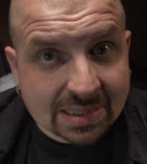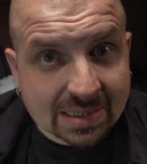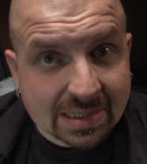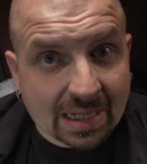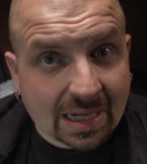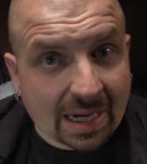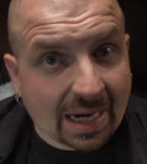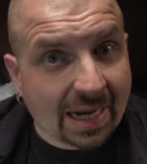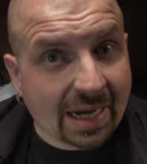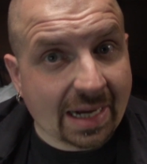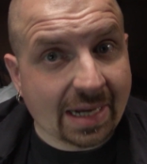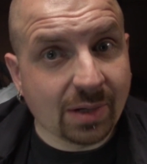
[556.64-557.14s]

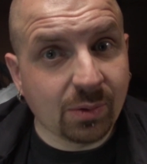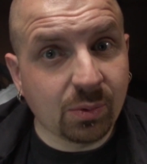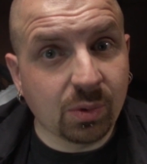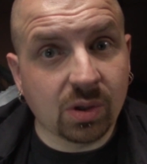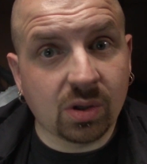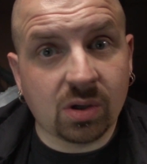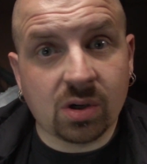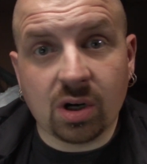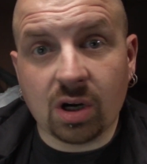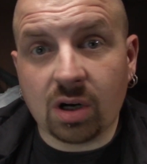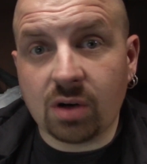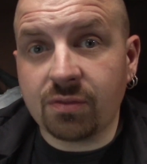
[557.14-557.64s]
I will
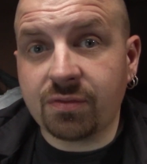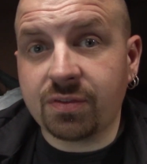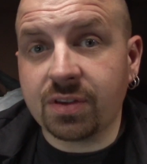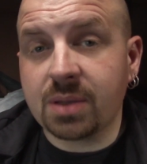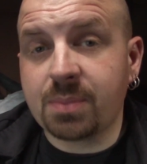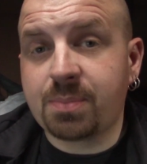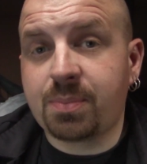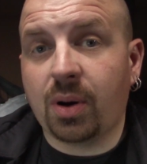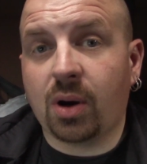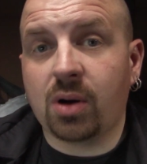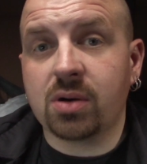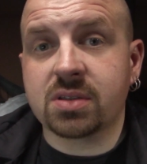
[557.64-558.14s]
hopefully
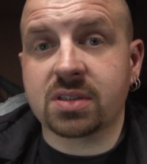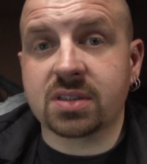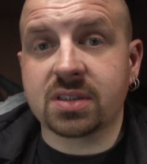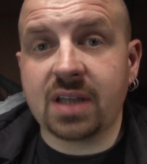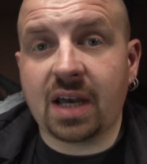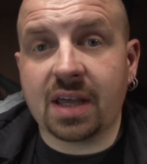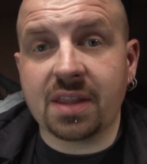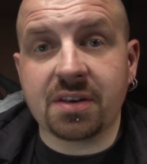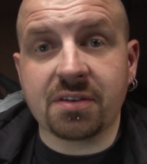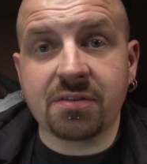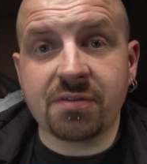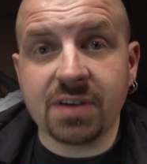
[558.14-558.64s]
post
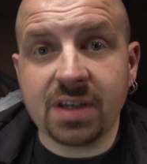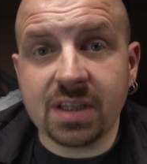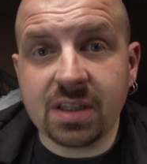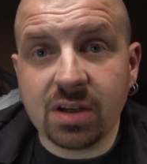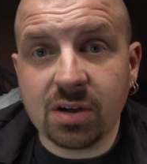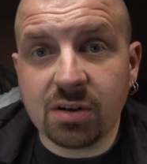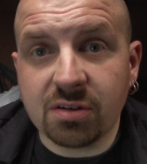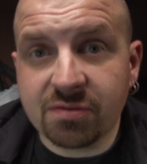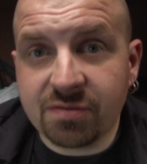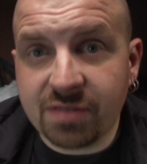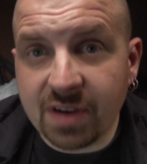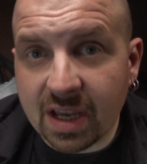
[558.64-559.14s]
another
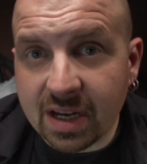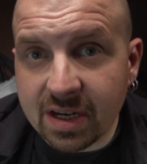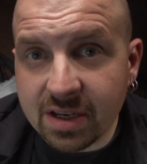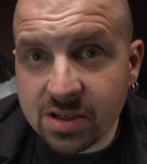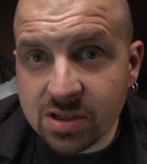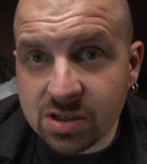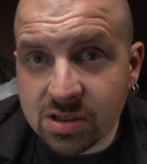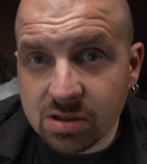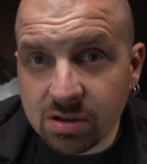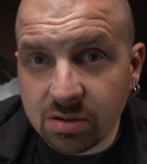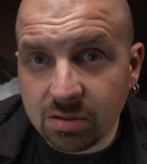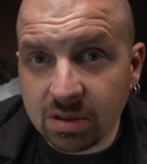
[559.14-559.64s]
video very
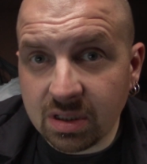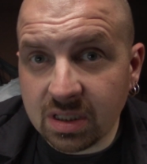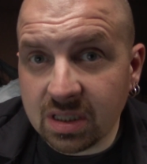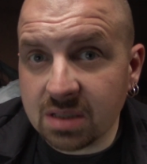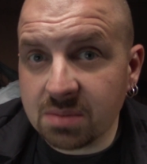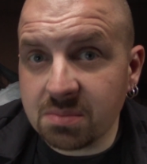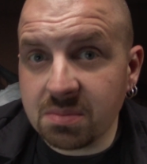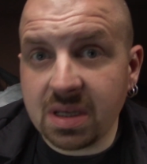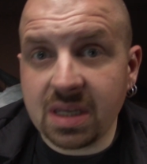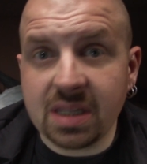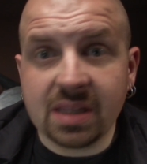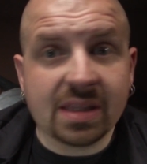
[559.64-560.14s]
soon. In the
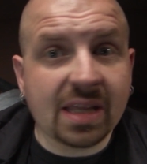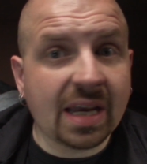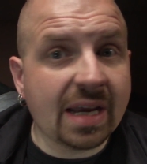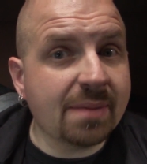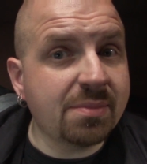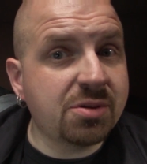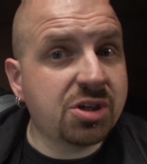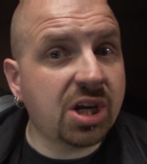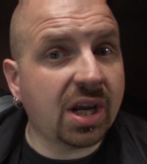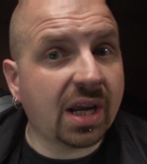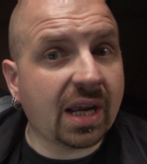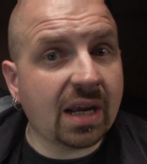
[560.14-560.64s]
meantime,
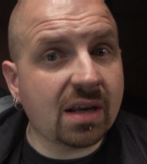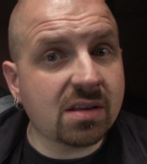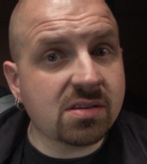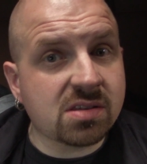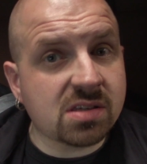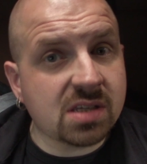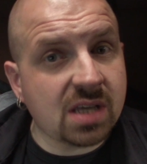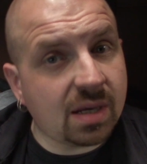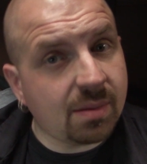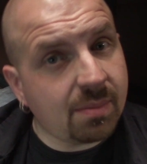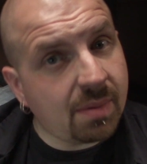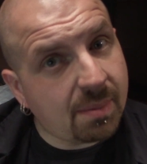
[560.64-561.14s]
check out
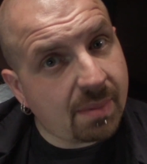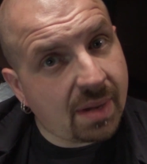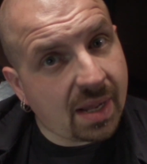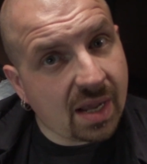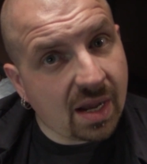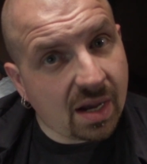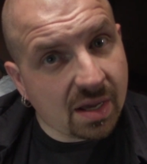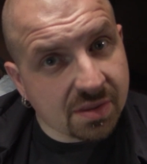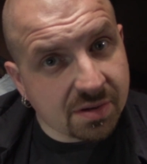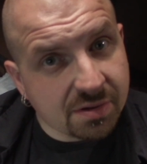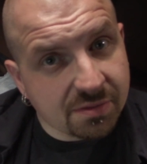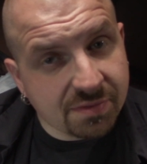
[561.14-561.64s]
some of my
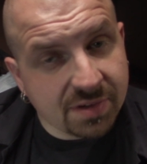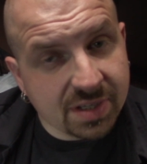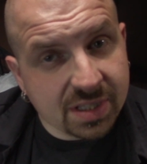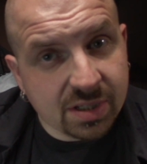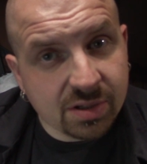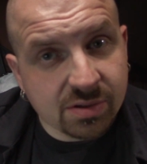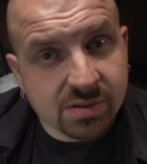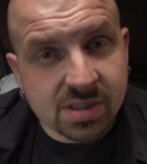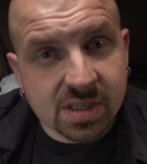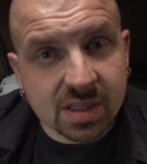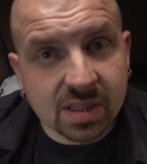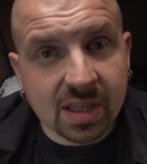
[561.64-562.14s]
other
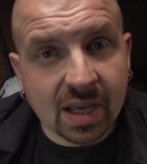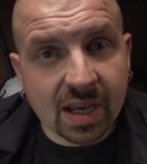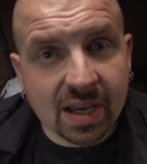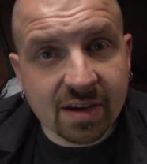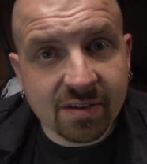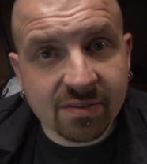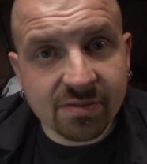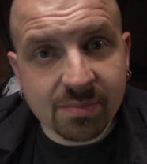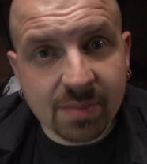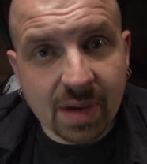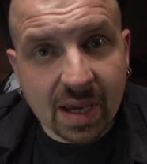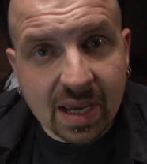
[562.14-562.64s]
videos that I
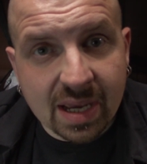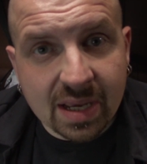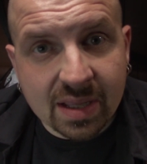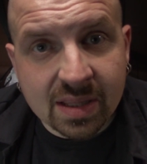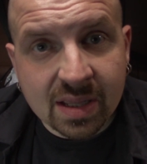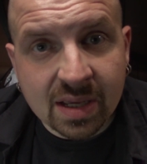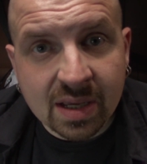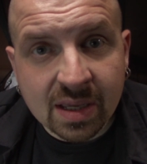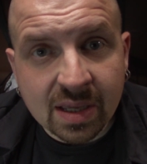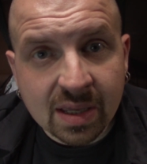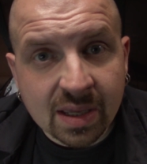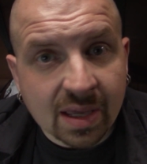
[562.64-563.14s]
have made
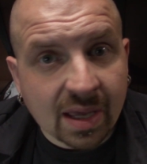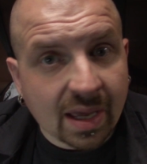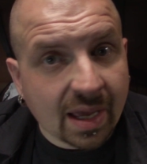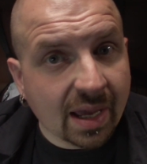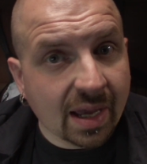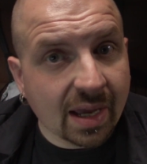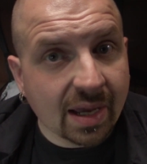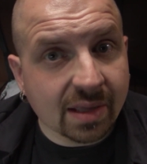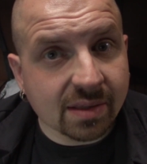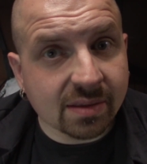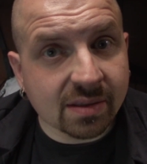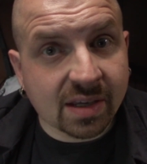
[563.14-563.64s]

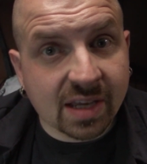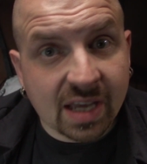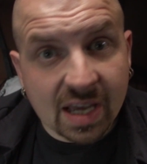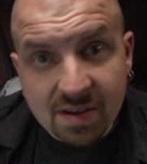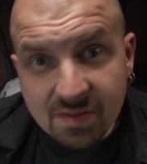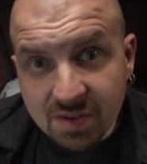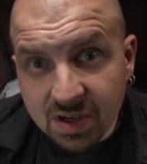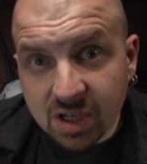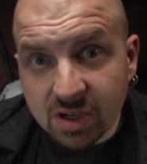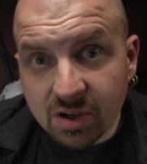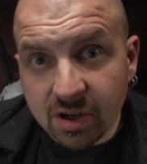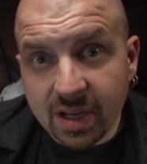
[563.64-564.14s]
and
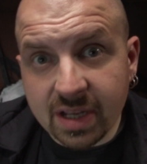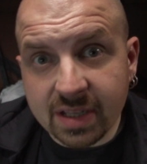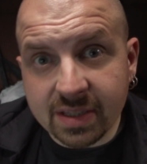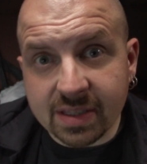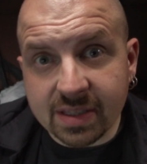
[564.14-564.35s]
have a great